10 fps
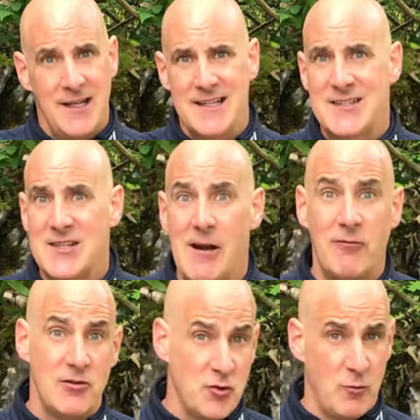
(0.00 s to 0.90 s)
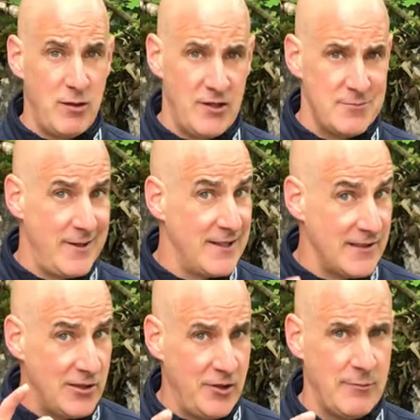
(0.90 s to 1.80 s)
in several tour players bags
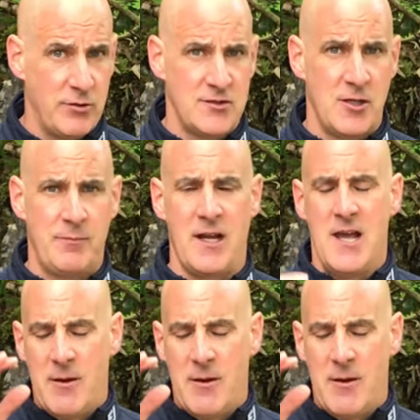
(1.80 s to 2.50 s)
including Brooks Koepka,